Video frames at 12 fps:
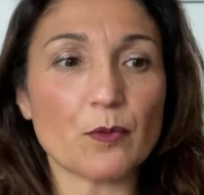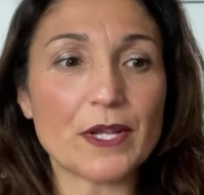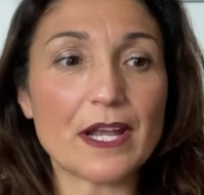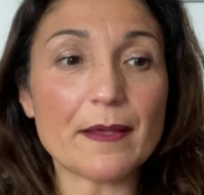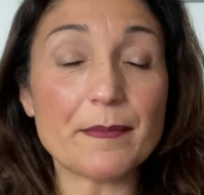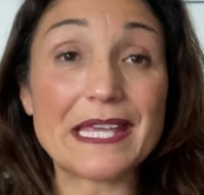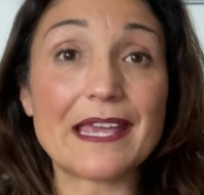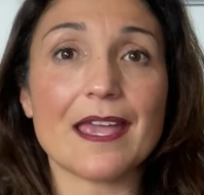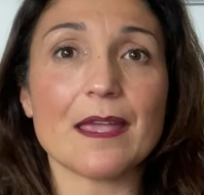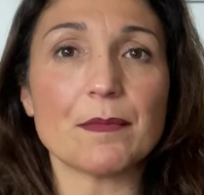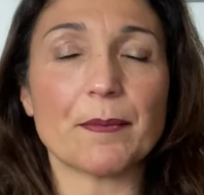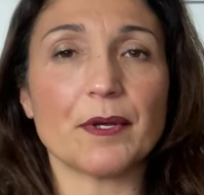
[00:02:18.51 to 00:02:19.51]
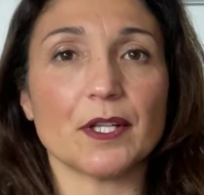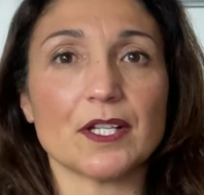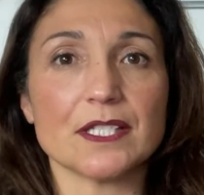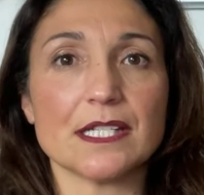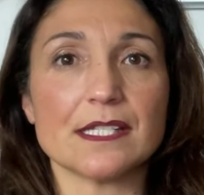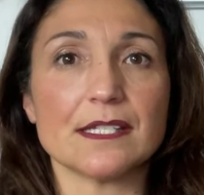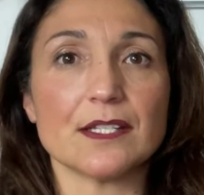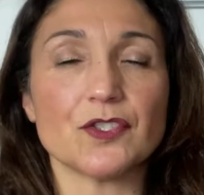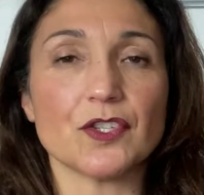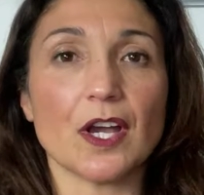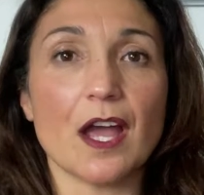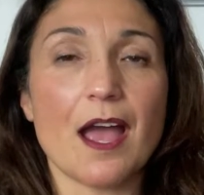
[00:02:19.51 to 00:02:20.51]
when I became a Pilates
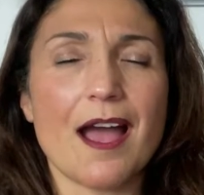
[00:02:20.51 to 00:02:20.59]
teacher,